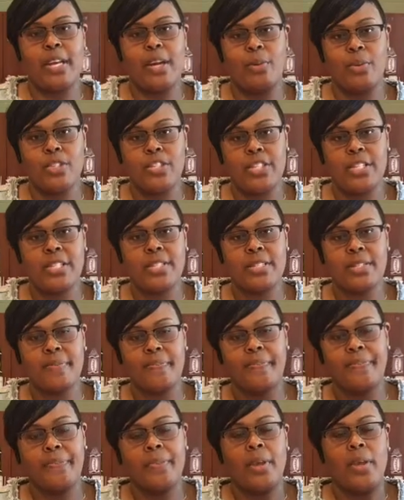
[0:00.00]
sandwiches,
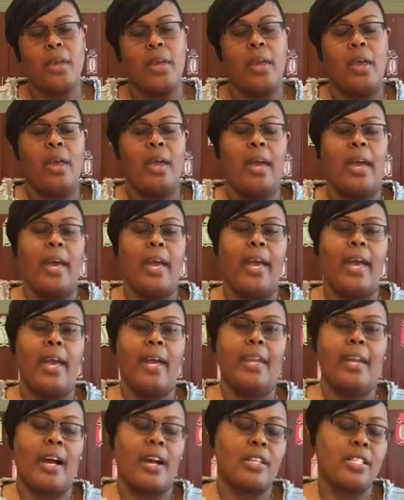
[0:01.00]

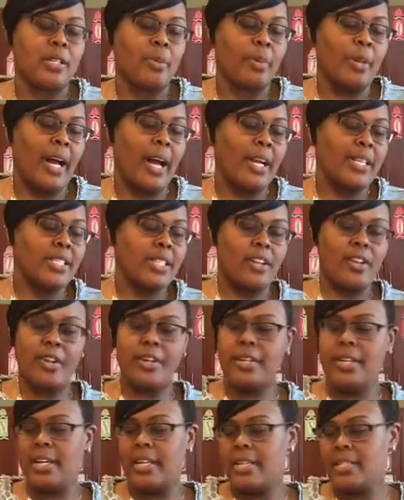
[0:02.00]
and our supplies that are
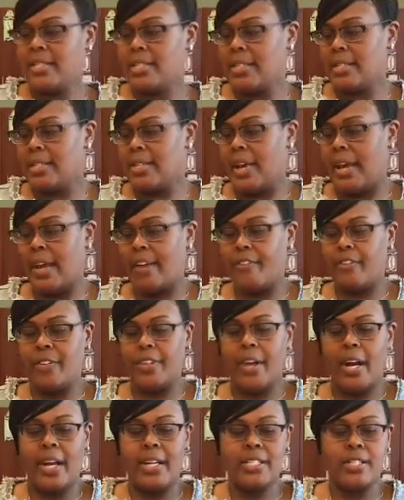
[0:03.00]
needed today for
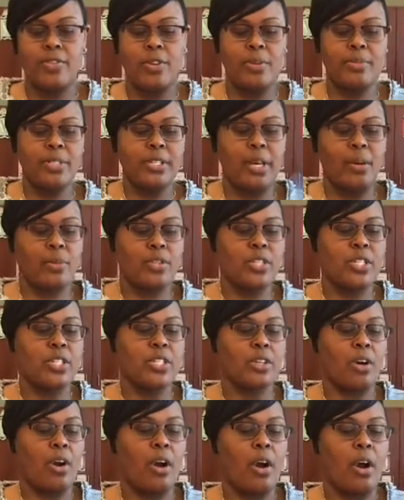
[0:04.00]
the ice cream sandwiches
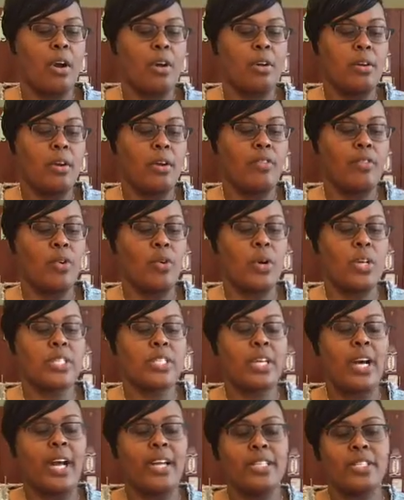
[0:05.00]
are, of course,
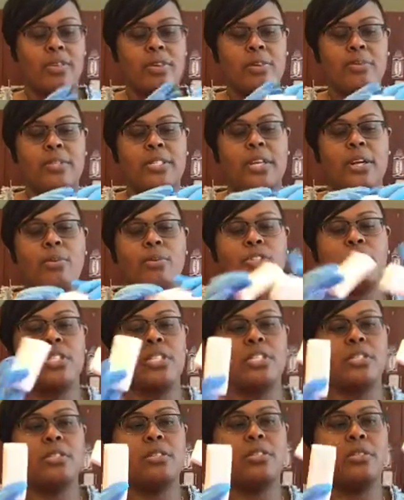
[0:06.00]
ice cream sandwiches.
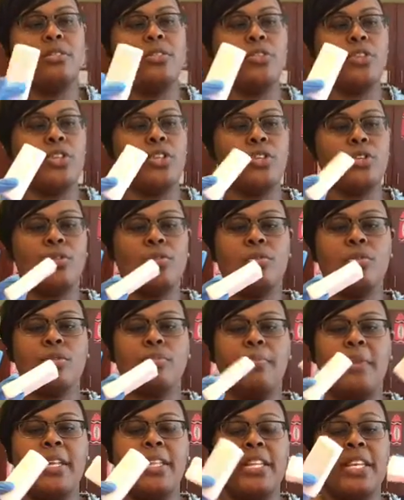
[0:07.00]
You can use,
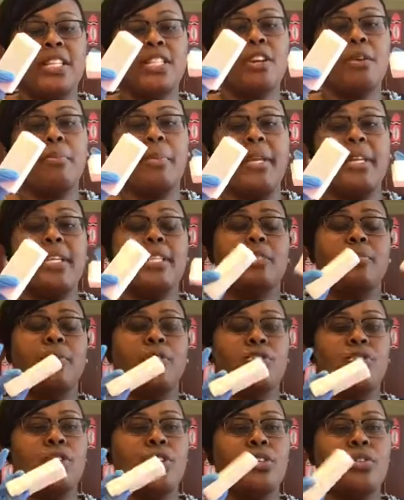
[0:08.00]
these are minis, but
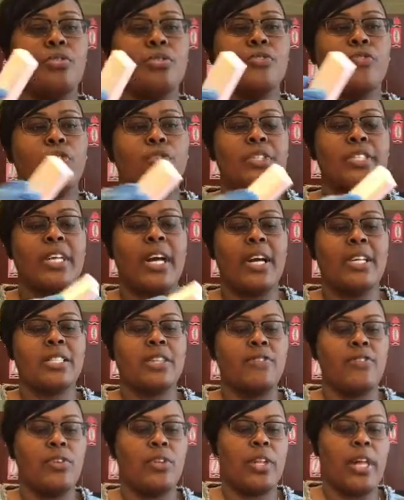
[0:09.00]
you can use full size
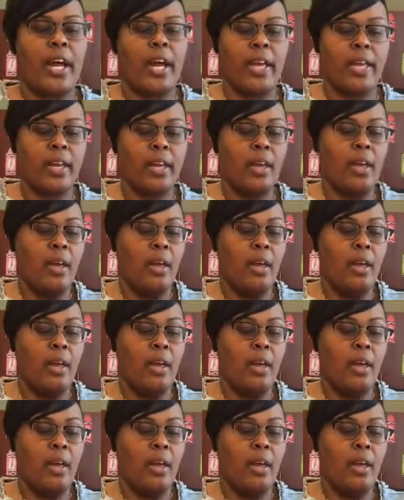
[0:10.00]
if you like.